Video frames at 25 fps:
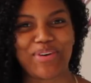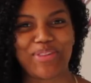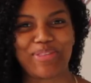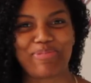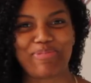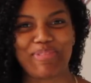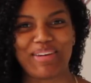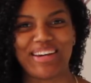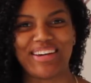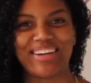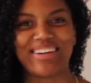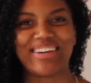with
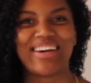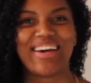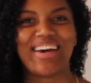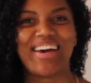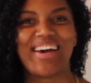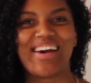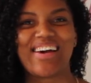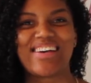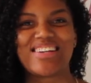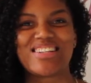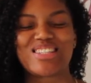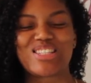me.
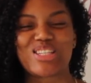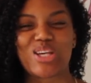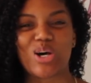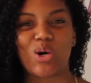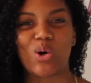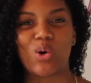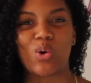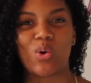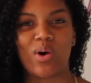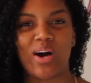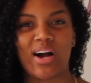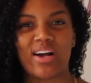
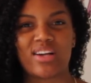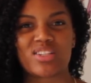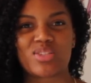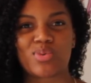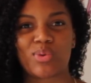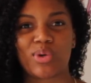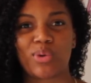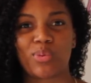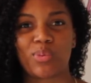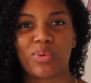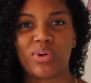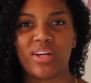So I just
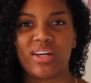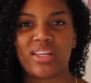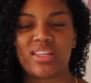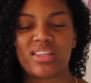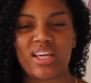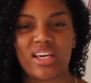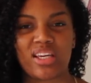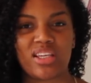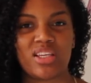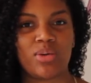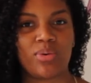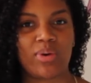want to really
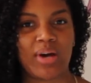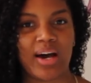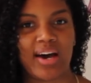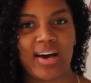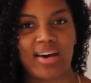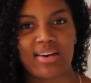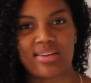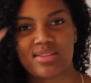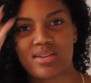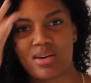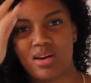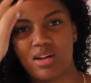thank you
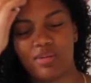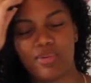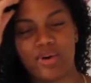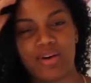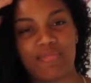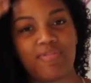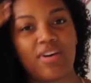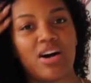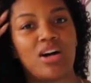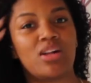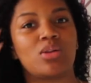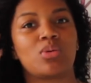guys, all my
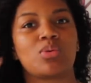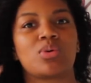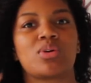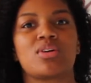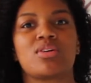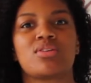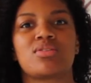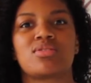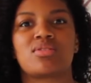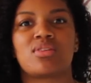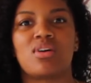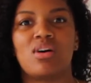
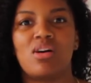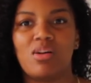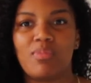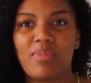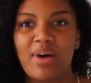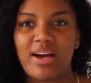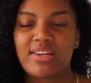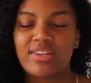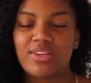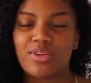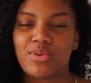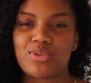followers, all
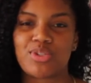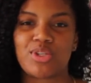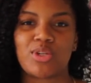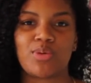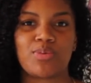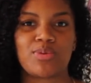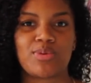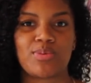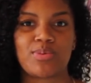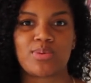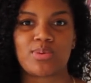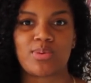my
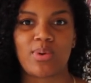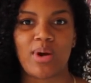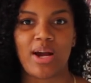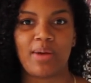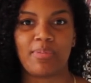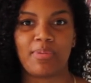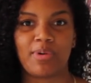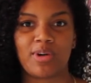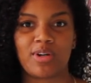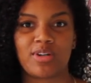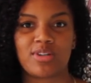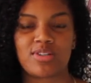YouTube
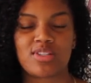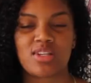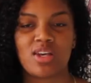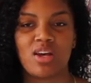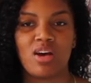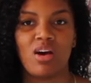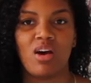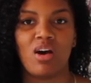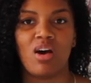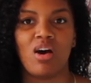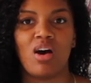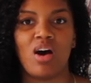subscribers,
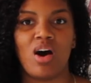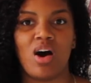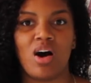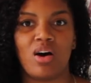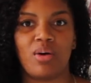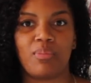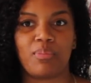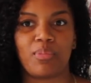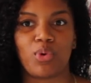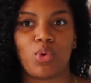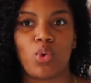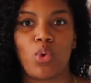
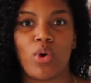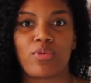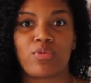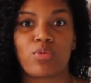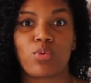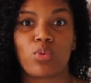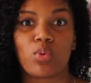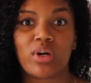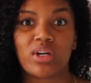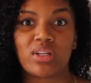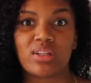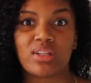um, who
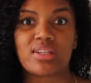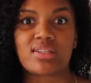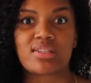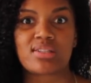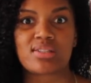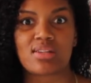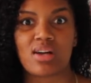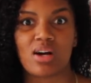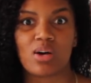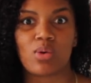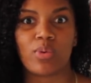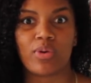have really
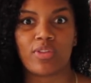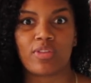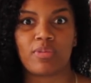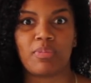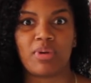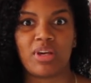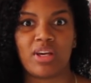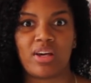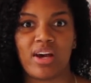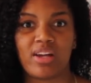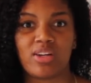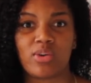stuck with
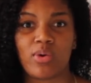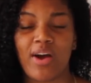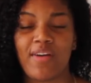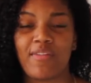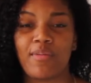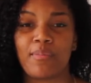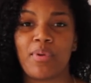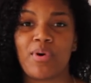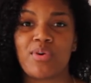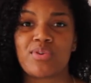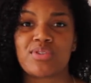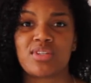me. I know I
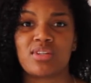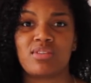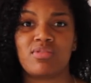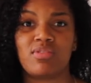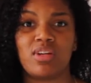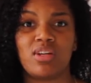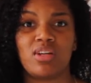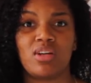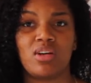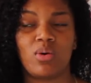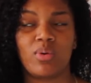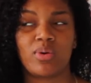haven't posted a
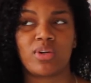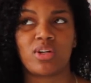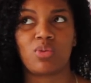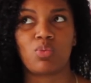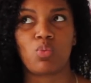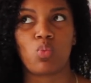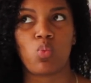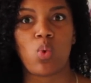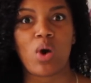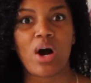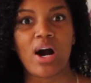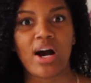video in a
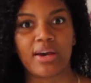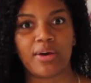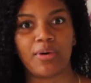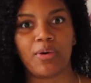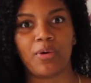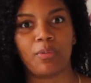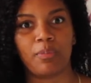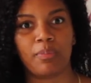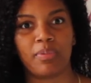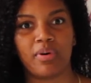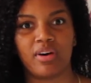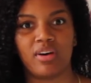
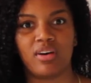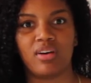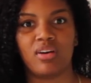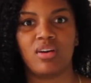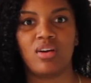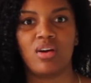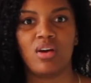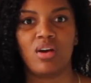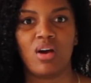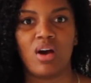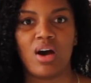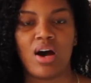while, but
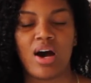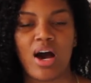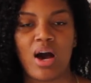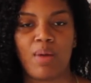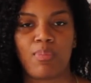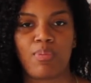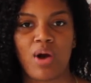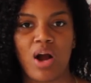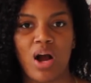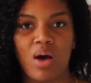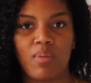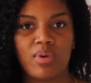I
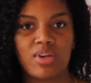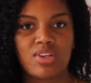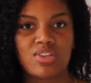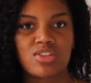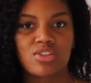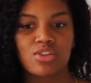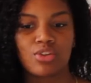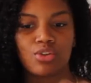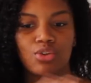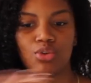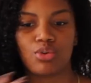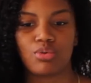
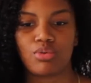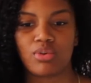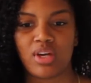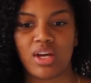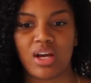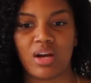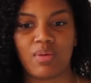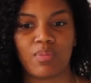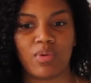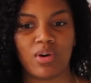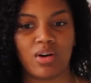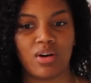promise, new
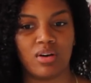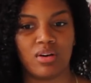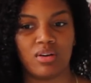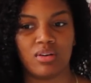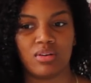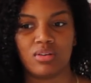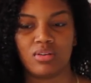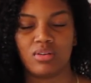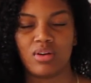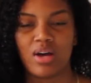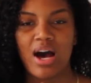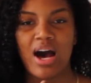
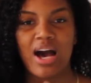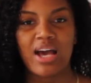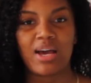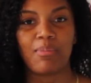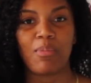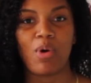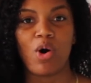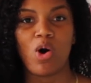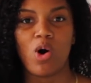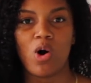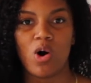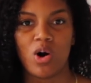camera, I
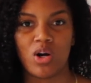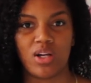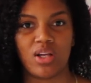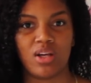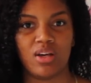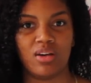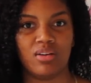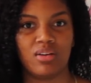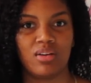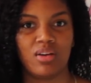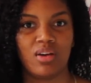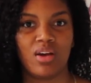am on
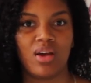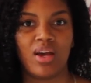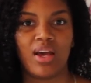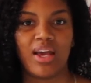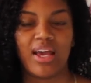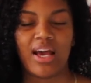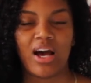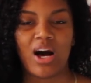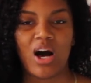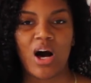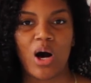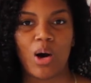it.
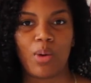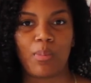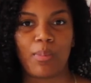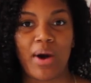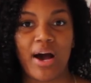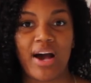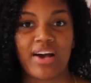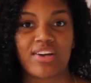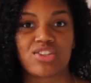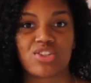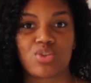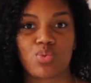Um,
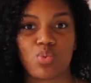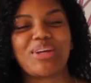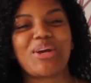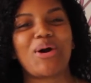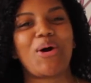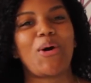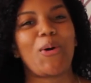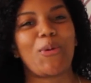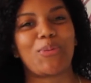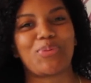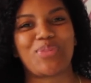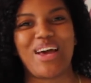I just really
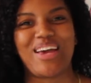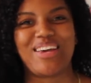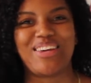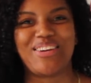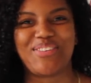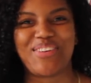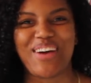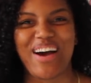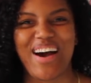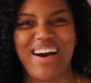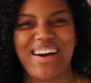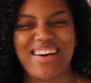hope that
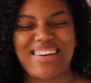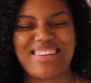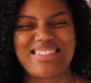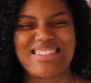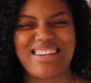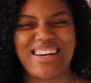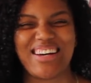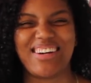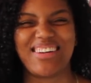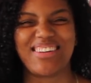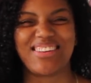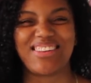you guys
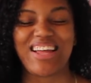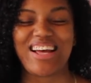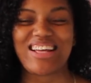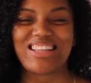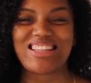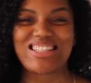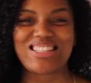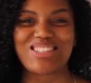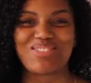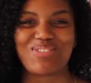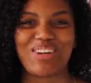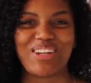uh, like
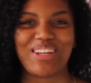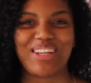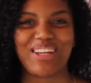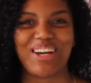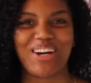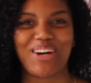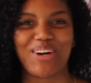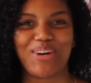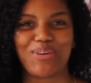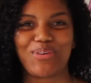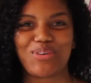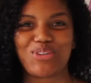this
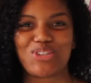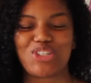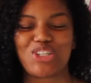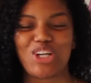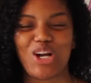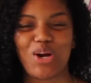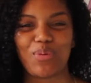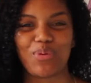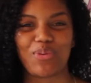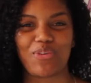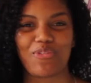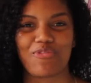video,
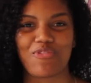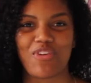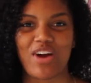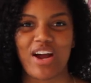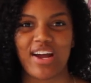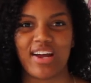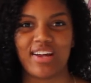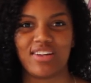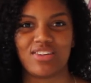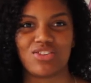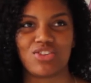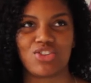share with a
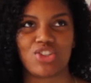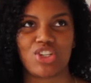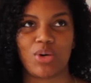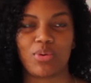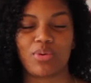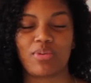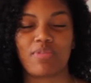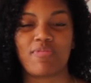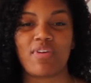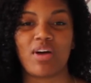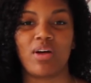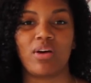friend, share
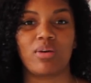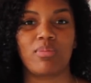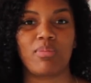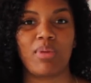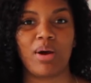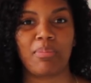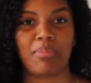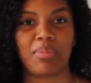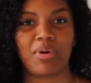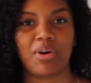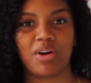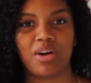with a family
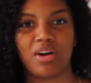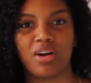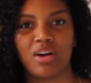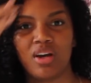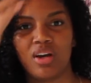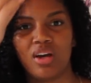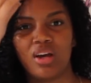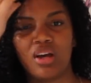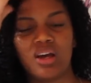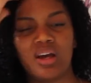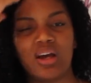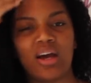member,
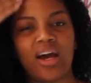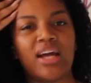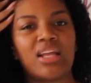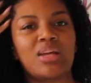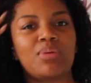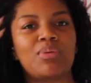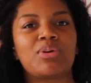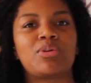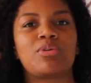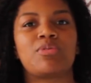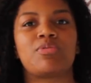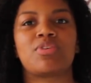
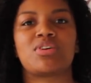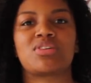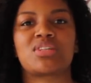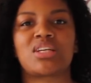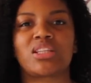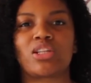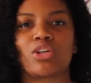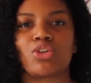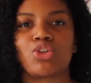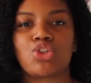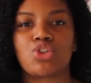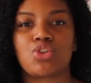anyone who feels
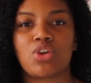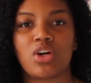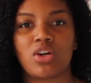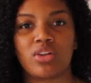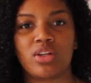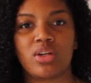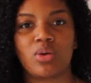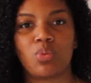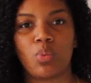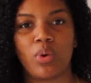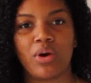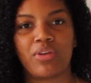like they're
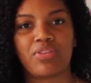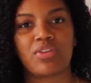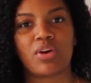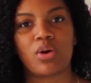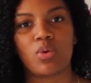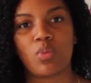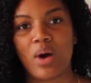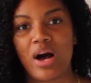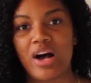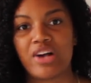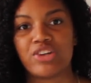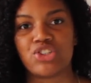struggling with
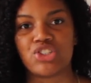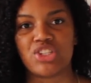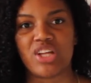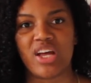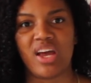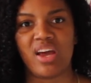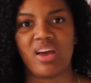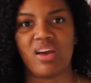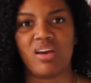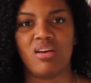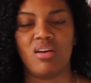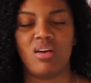their wash
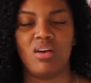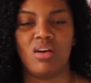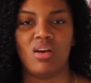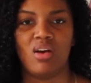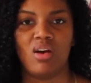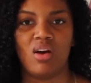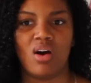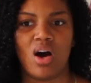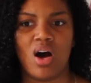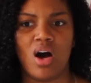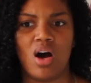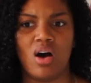day,
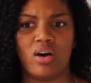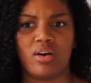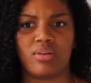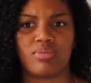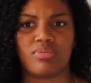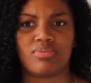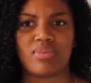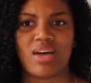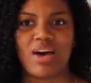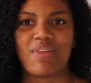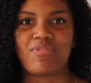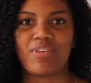uh,
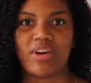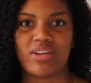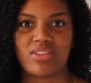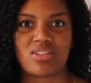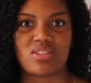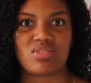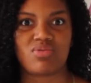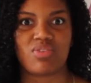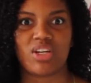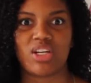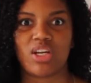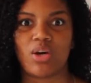I feel like
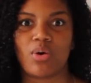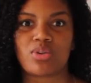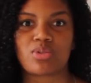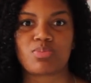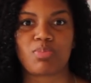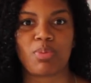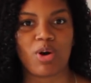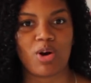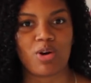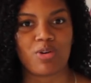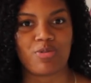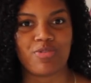this video is
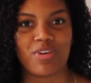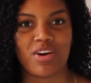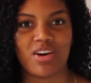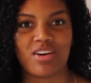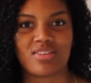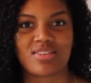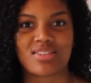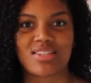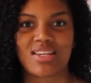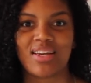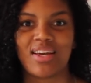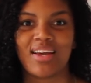
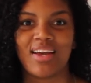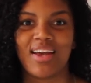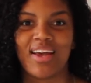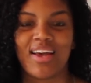perfect.